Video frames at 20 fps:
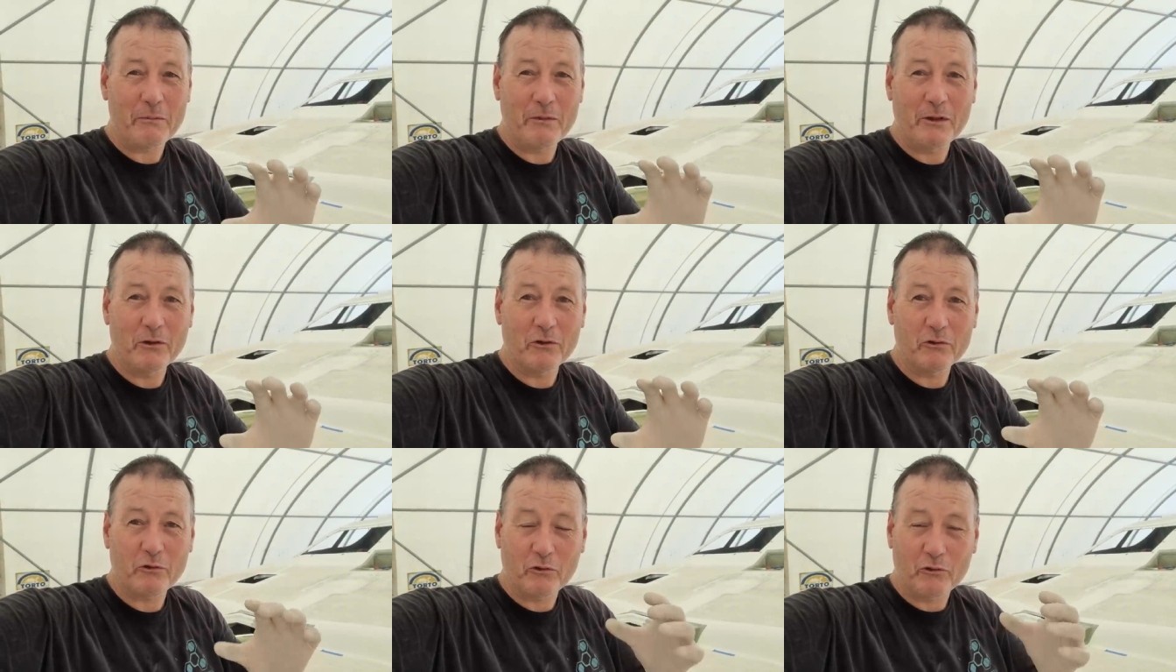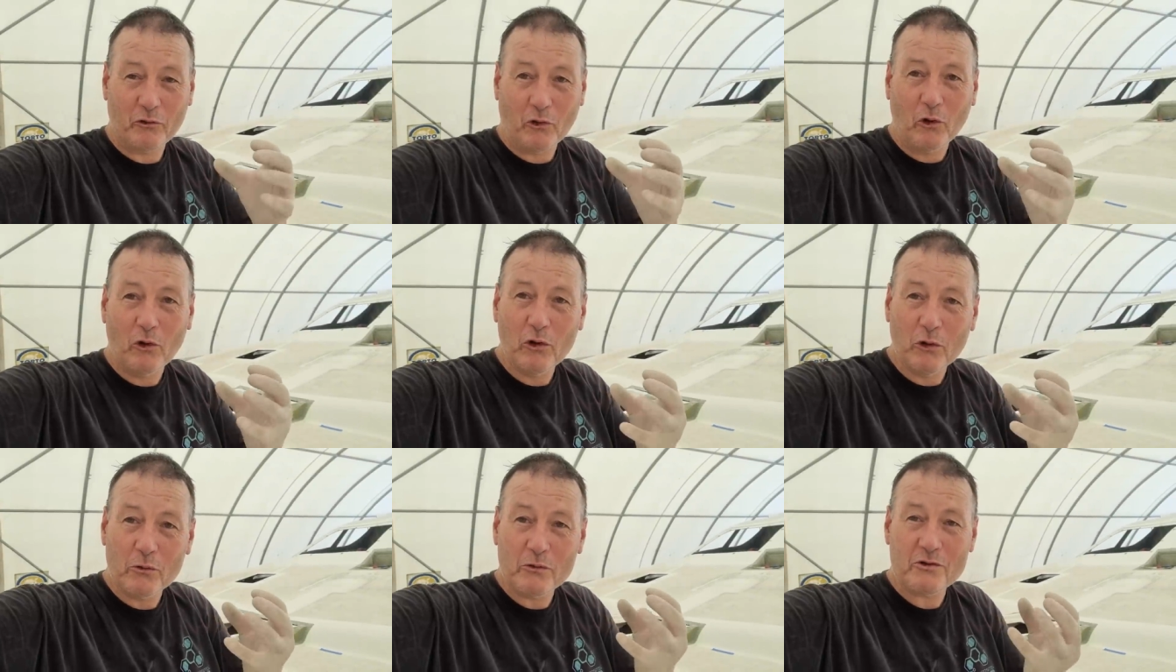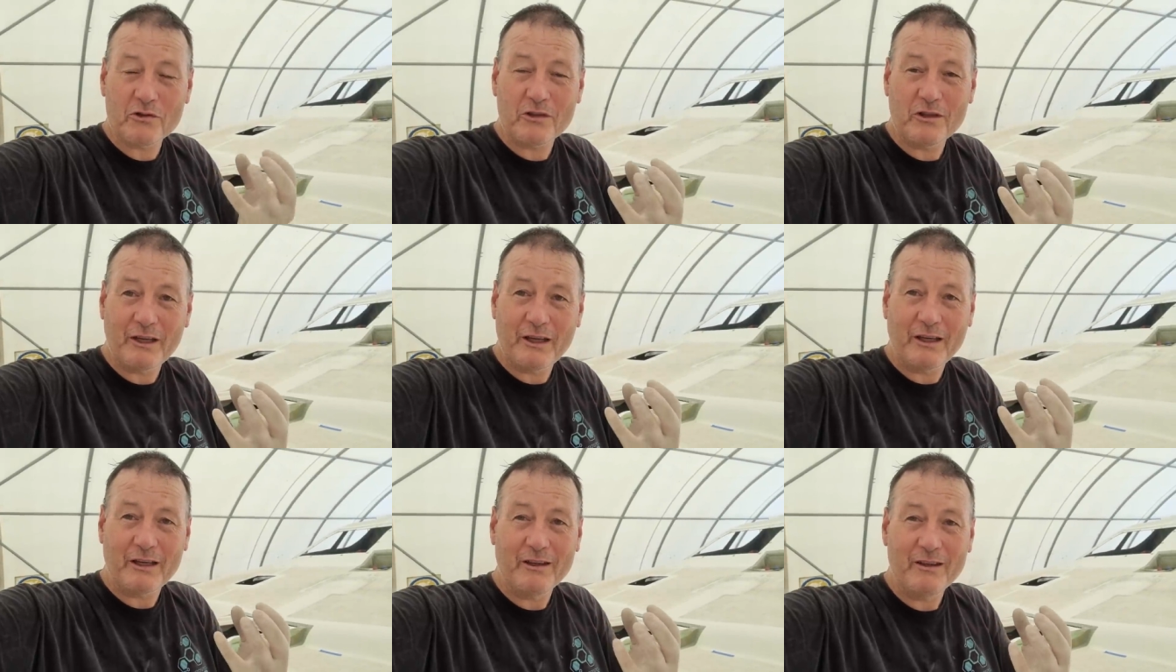mils was all that was
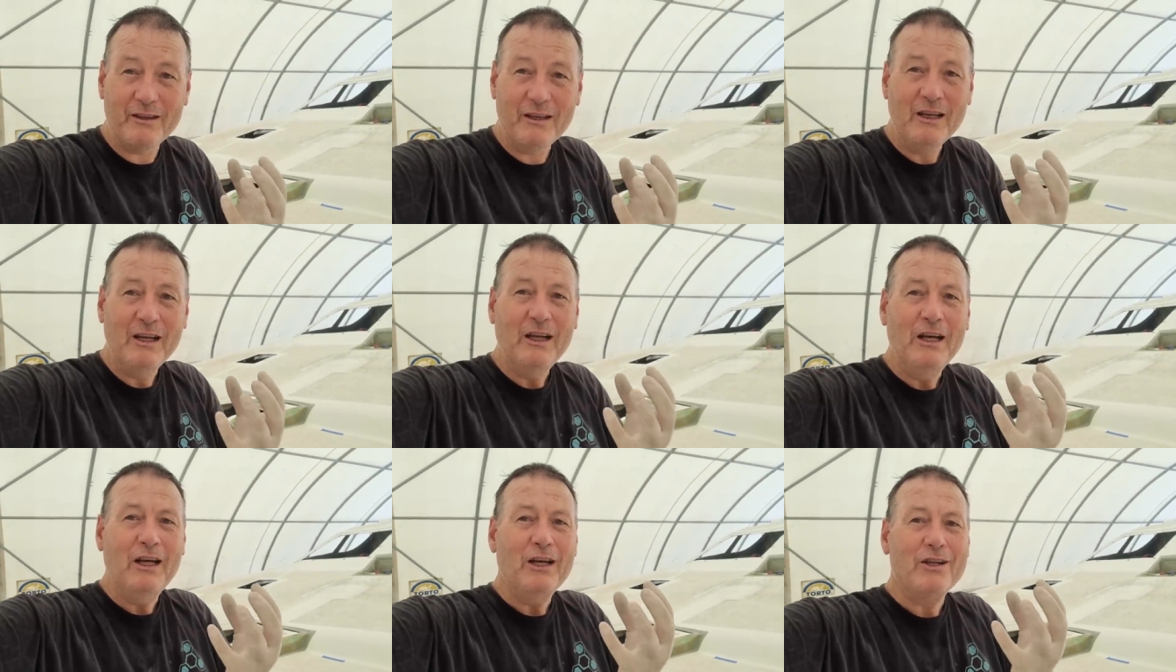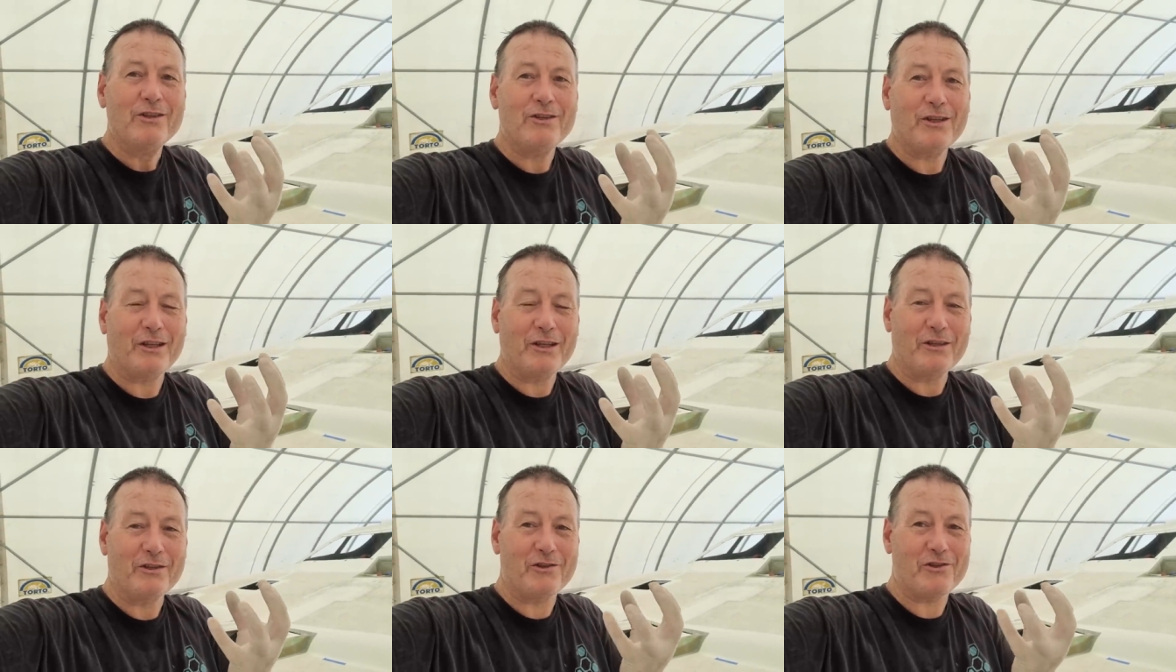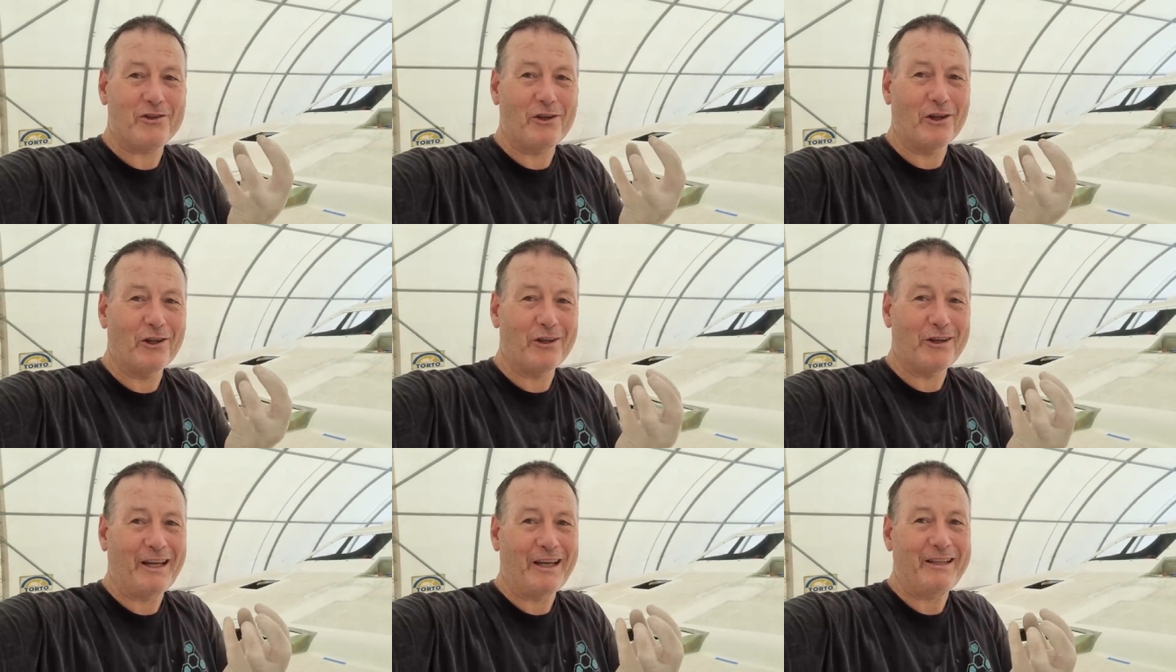needed to
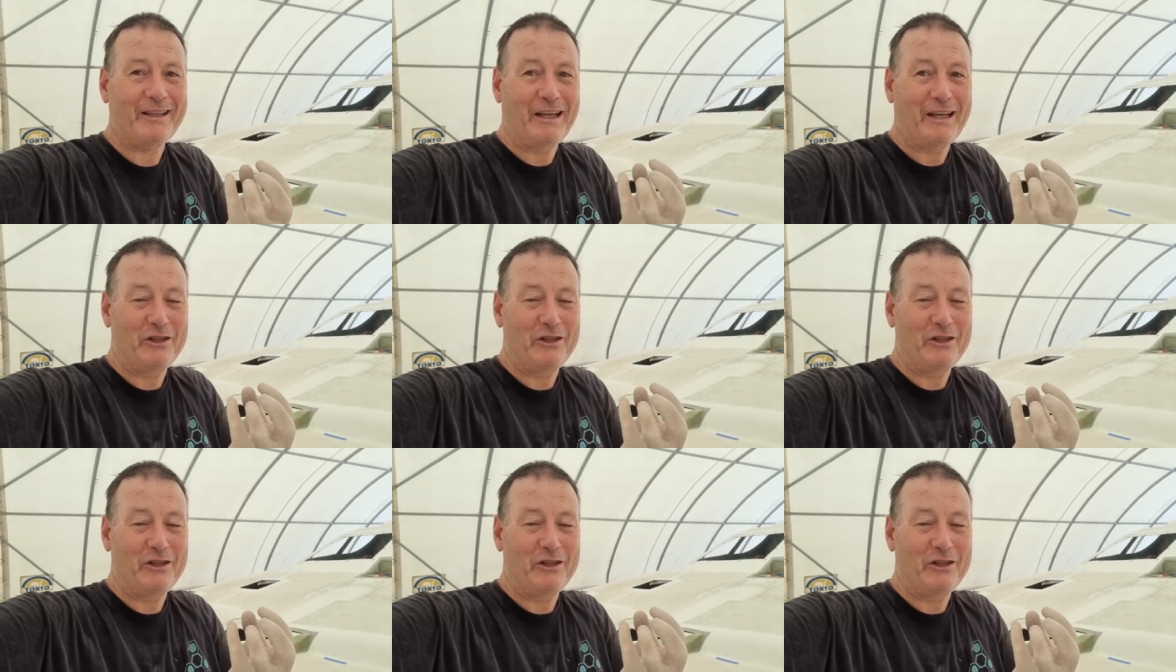consolidate